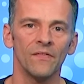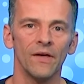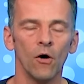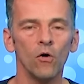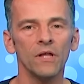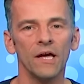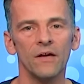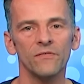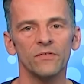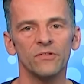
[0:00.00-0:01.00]
They all
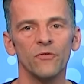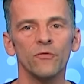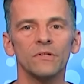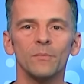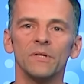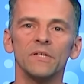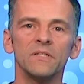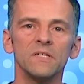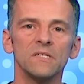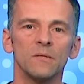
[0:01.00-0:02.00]
have different
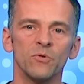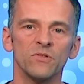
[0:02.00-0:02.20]
abilities and